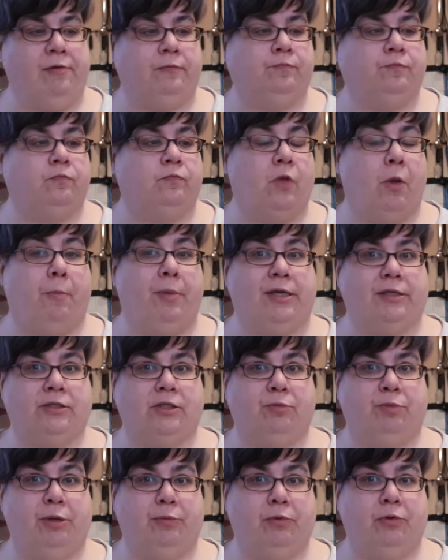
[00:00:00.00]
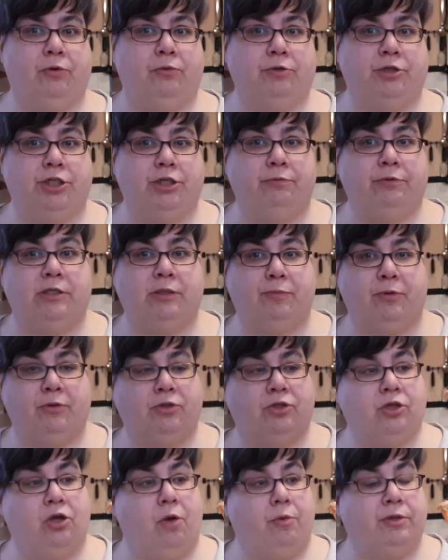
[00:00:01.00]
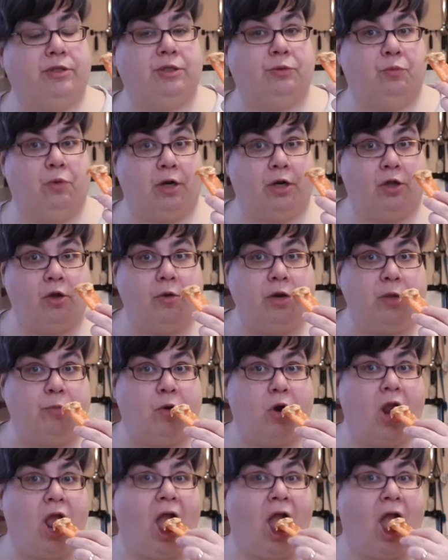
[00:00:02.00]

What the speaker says: because the people who she was supposed to go with didn't want to go anymore.